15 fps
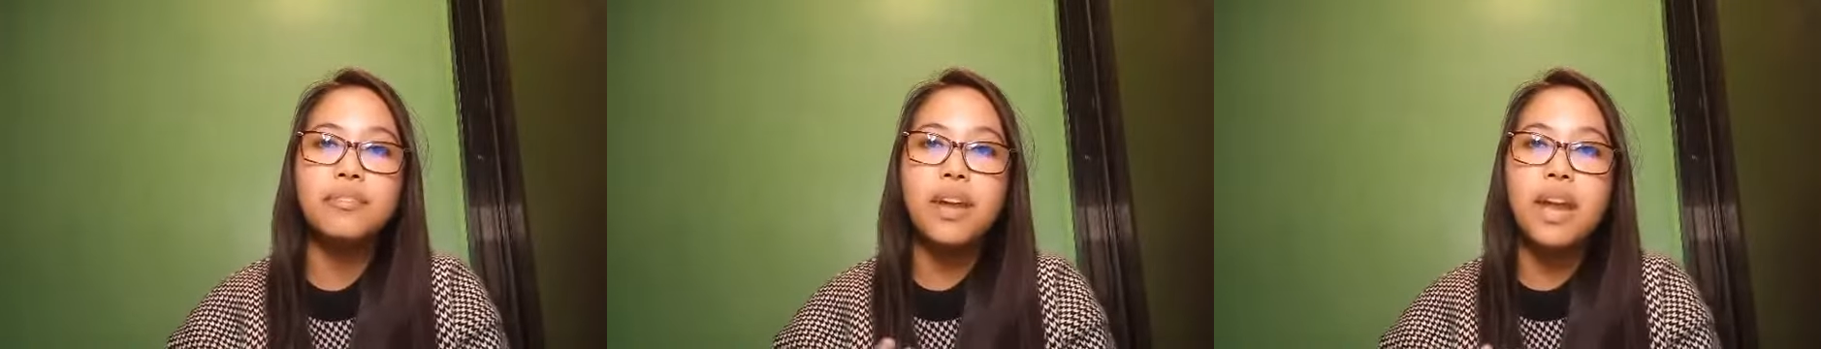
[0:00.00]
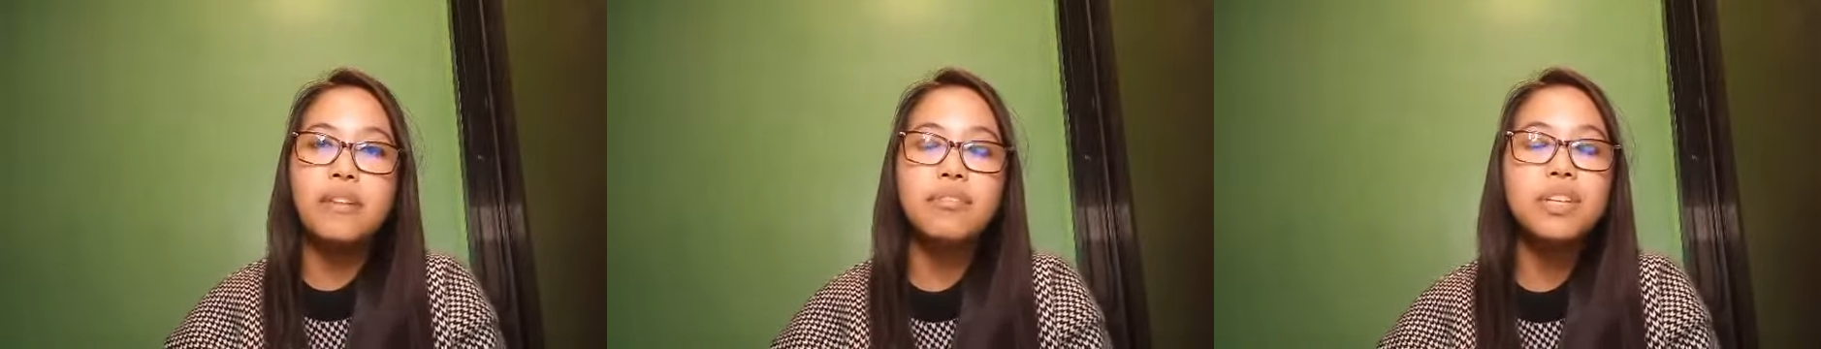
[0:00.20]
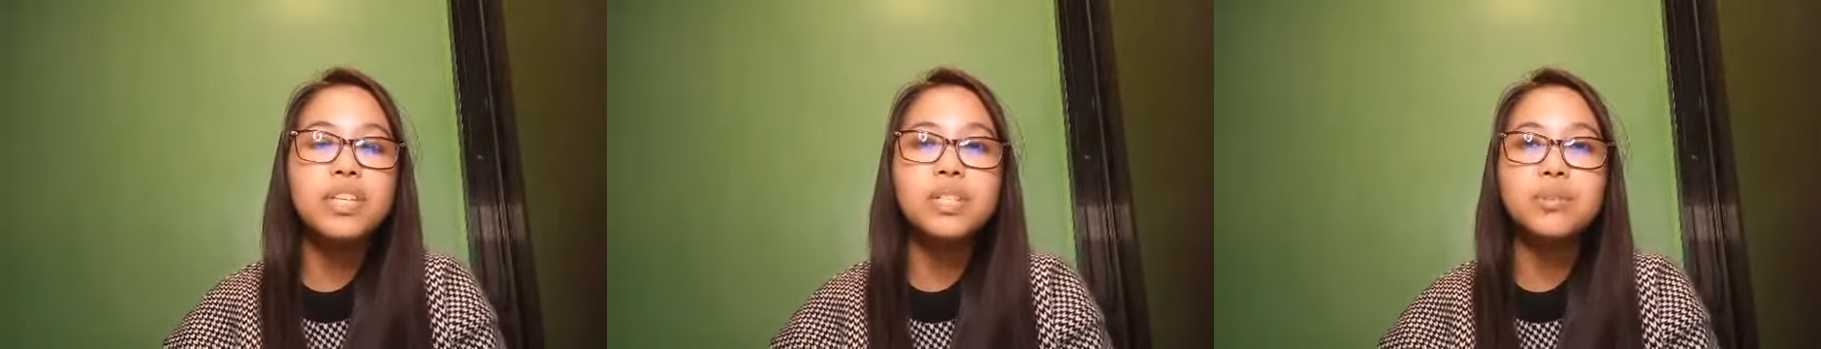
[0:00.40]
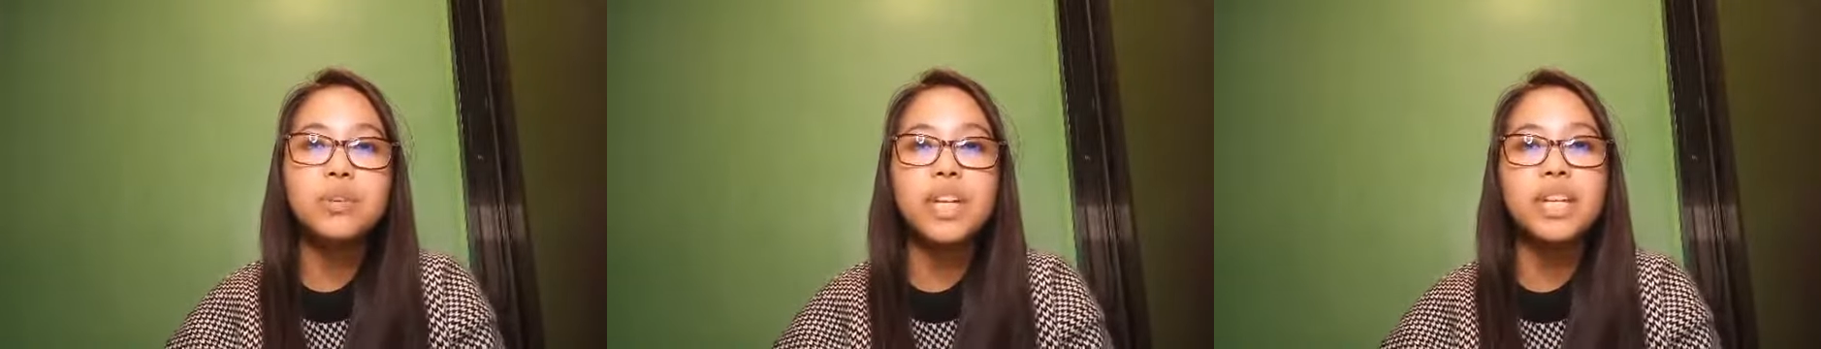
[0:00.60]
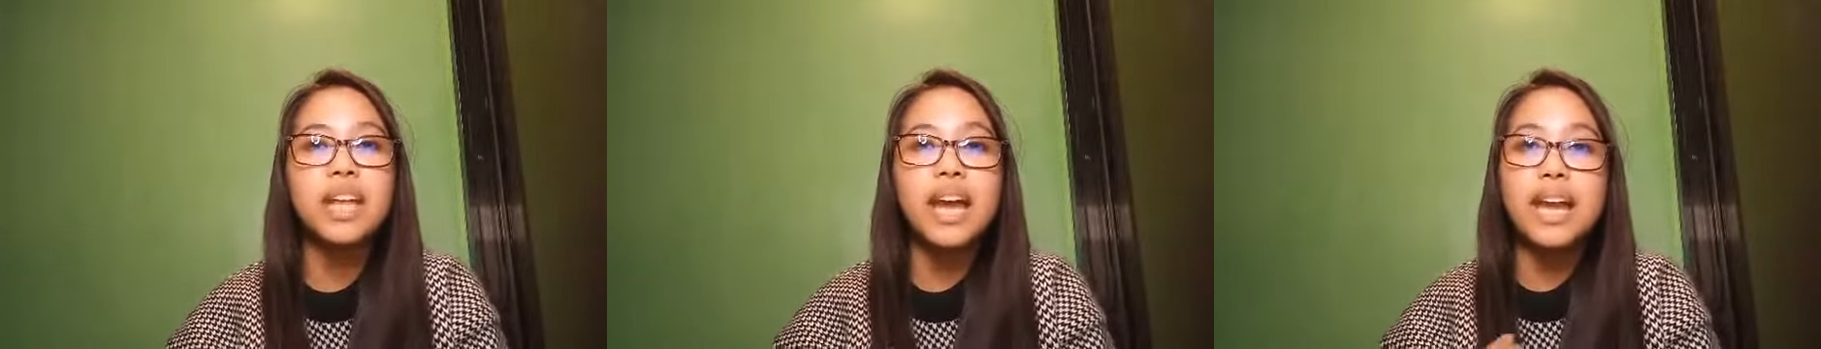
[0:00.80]
every
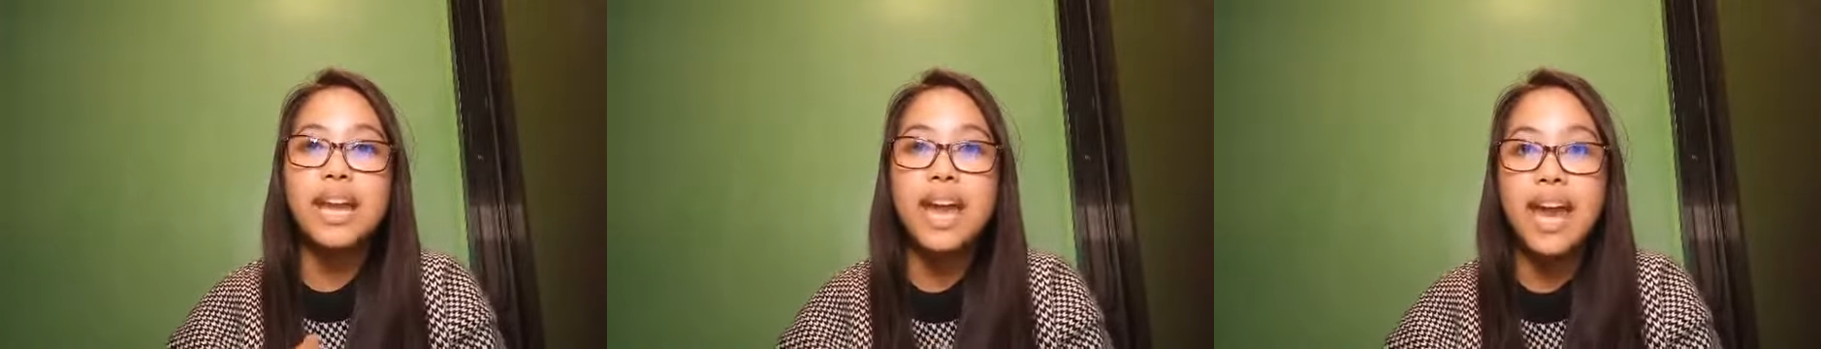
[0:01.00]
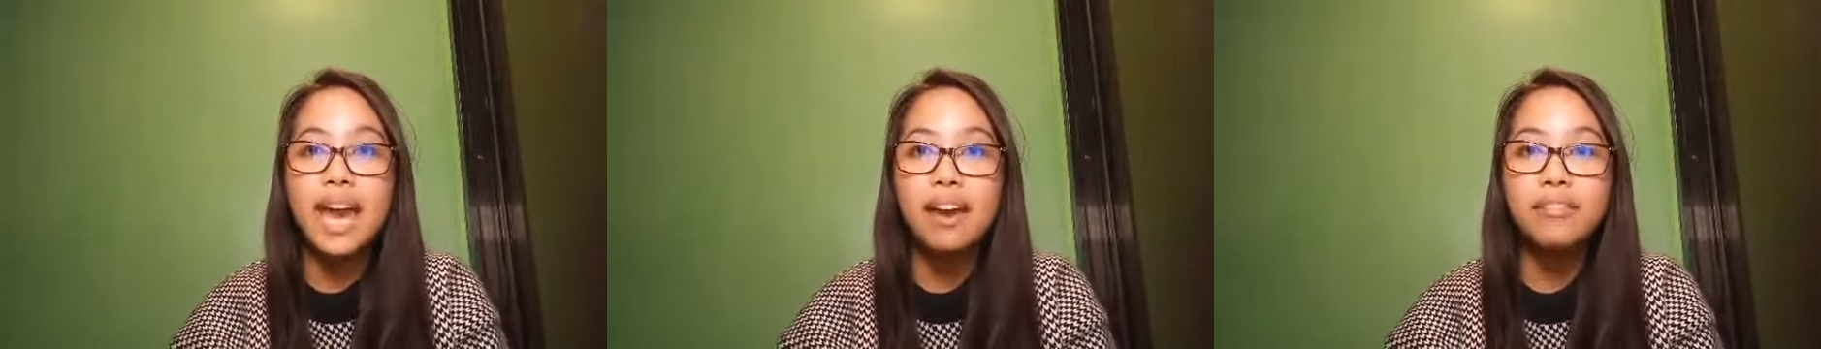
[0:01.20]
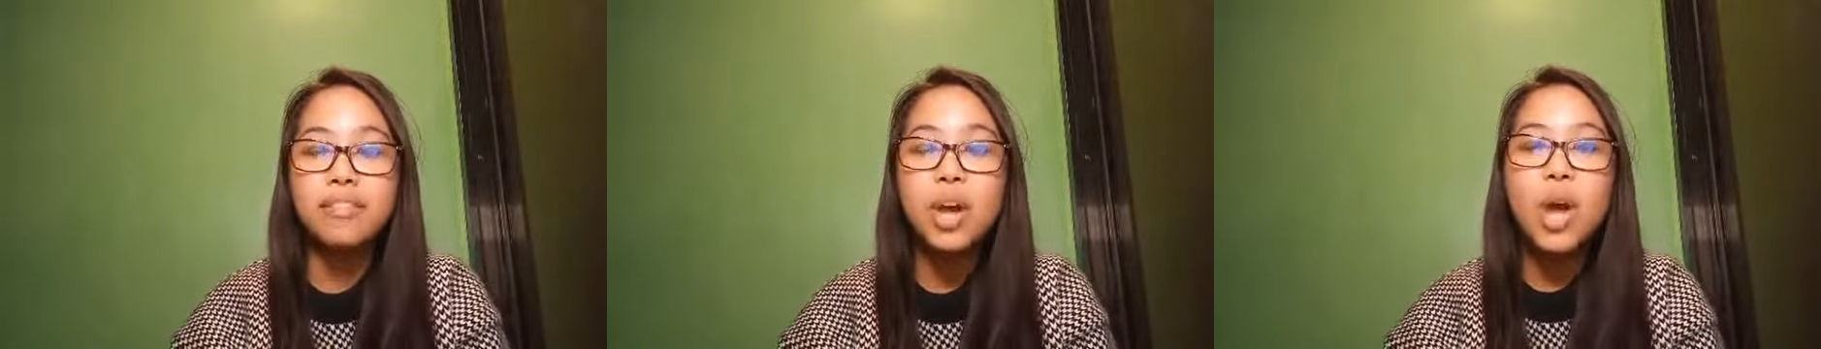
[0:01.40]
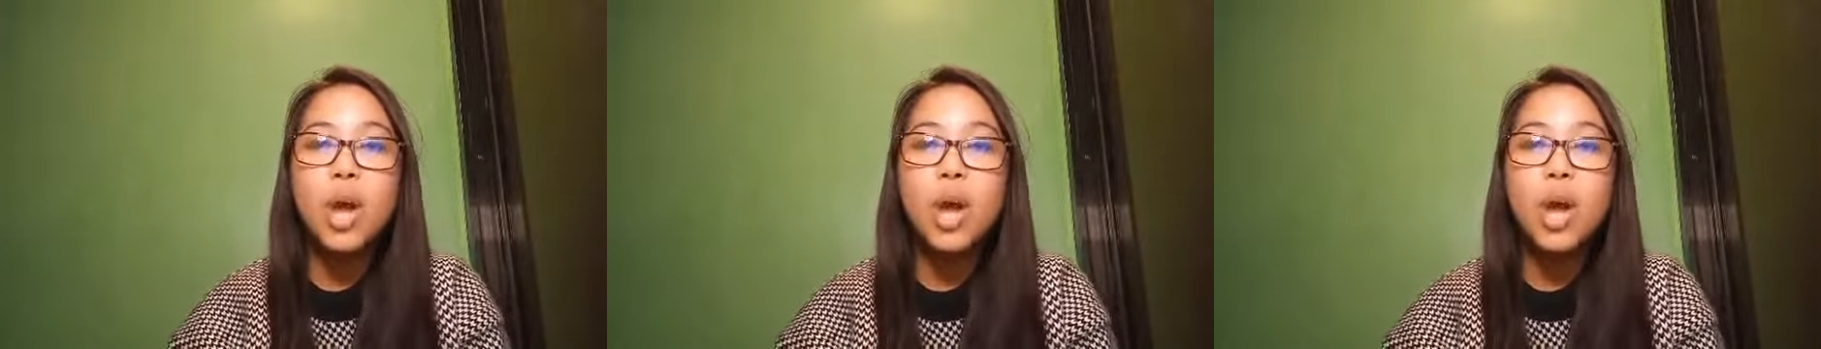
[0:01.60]
student I have